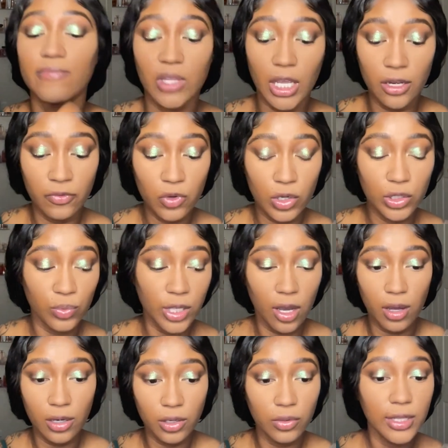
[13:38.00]
And of course, we
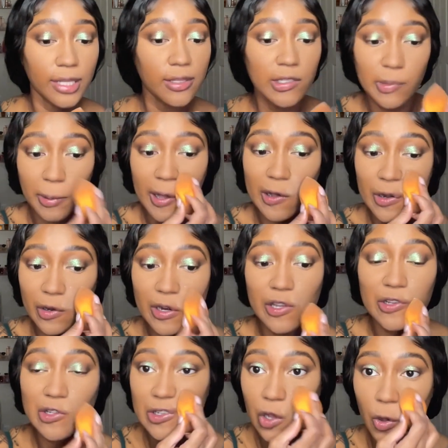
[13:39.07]
all know that this powder is
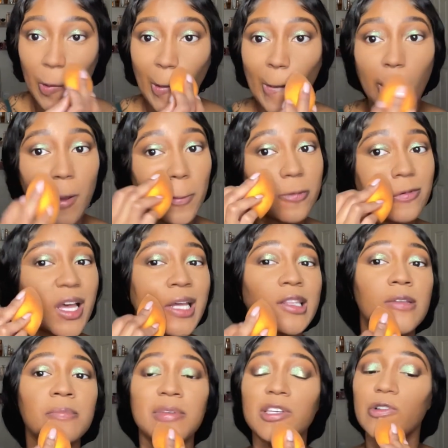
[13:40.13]
so finely
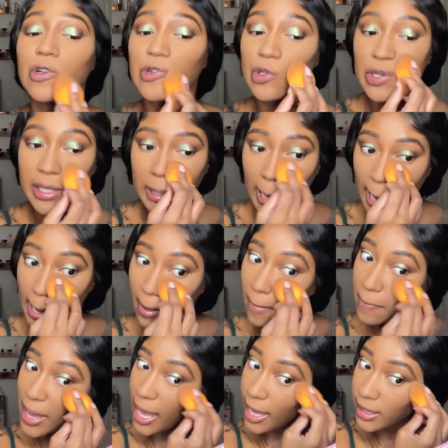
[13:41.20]
milled. You can like
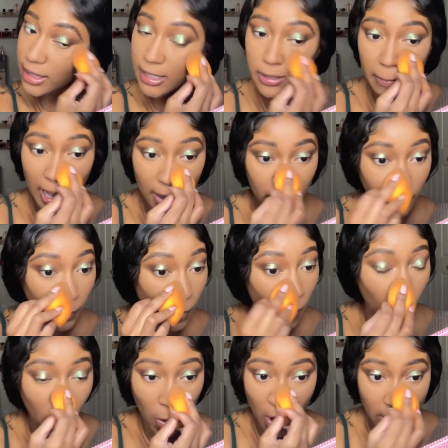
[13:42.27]
pack this powder
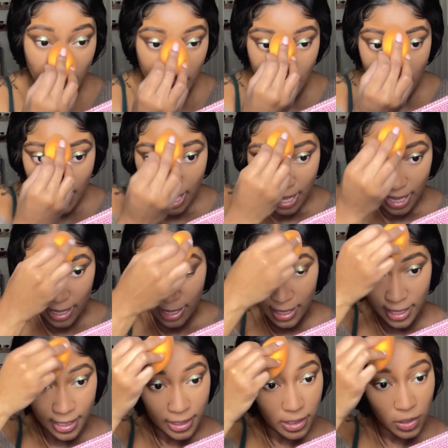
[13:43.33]
on
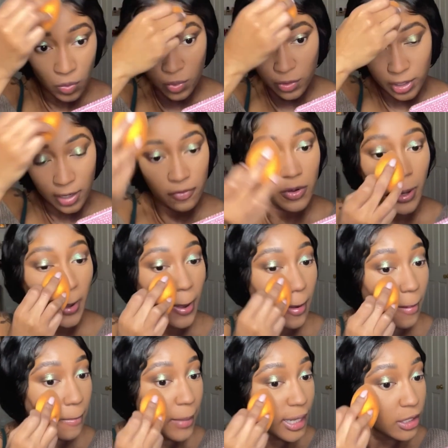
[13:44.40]
and it will never
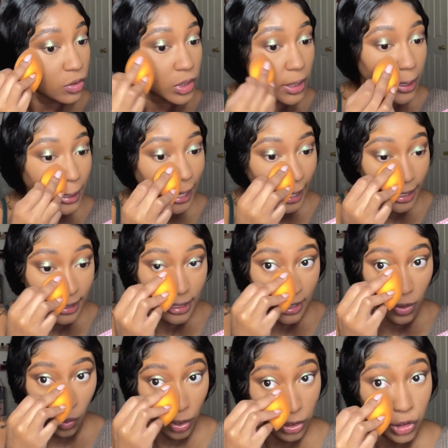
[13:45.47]
make you look cakey
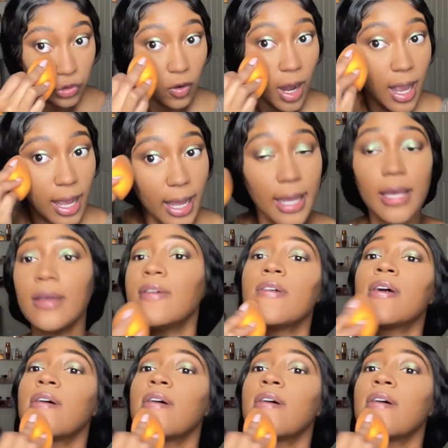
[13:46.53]
or dry